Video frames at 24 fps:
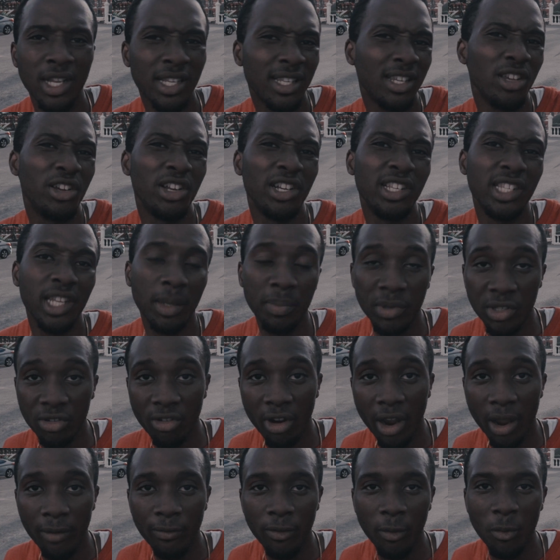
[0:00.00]
so you can
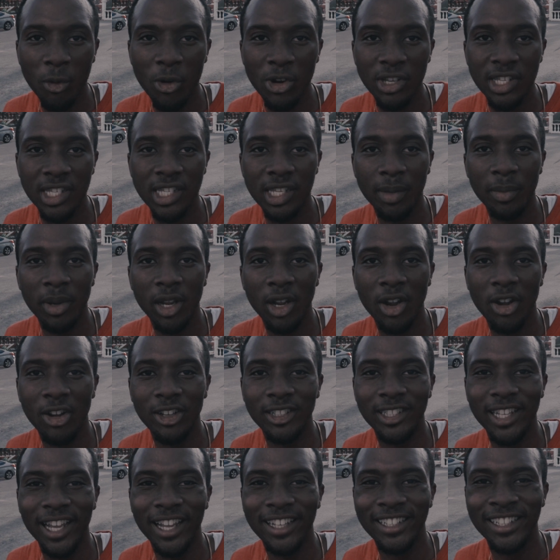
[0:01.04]
subscribe for more similar
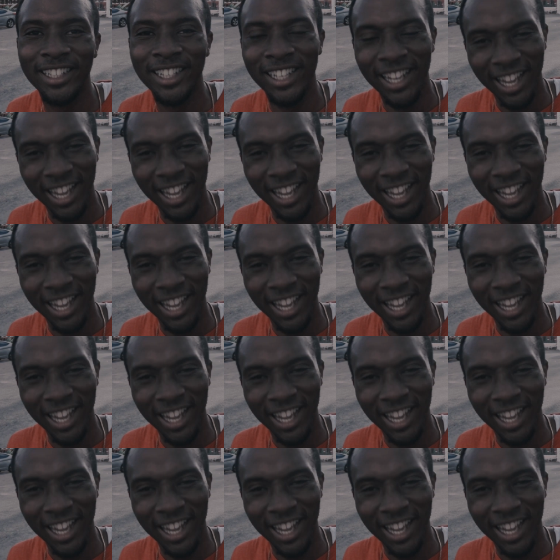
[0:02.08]
content.